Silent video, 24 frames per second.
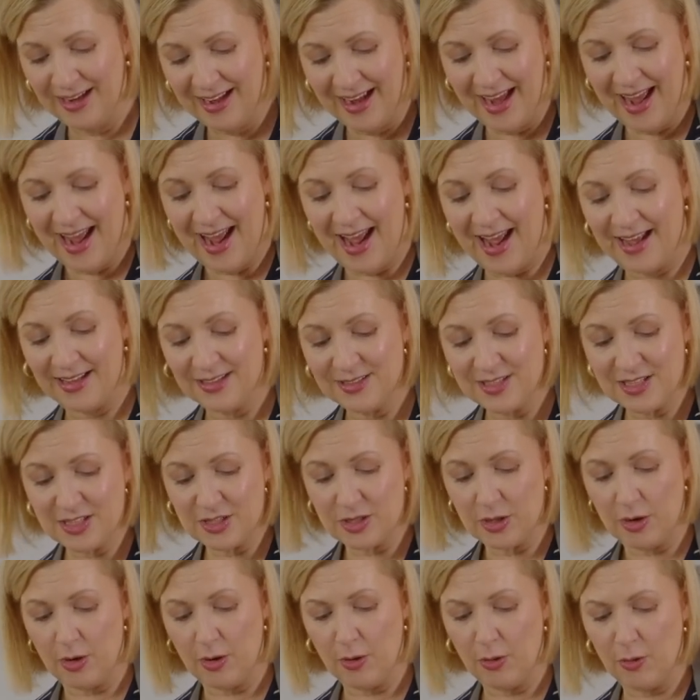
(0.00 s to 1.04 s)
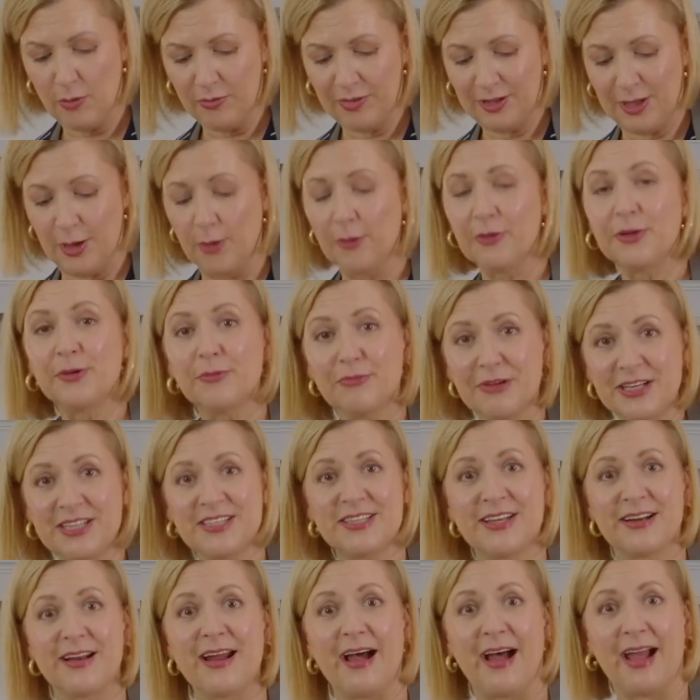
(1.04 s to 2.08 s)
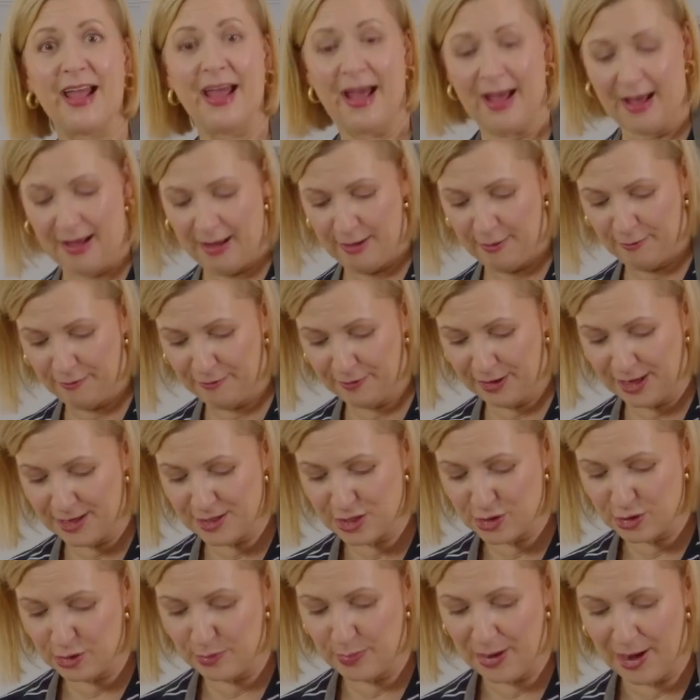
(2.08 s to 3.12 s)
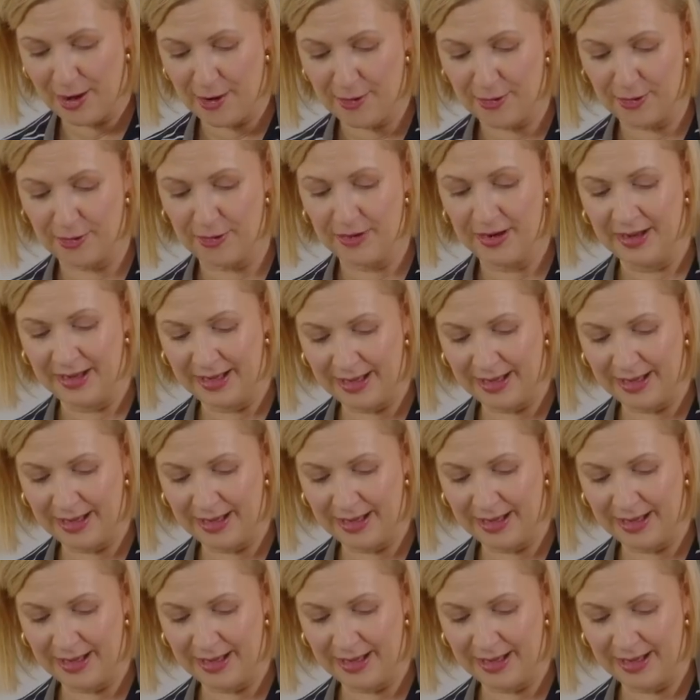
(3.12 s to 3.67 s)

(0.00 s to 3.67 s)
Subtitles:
And so the only reason I have custard powder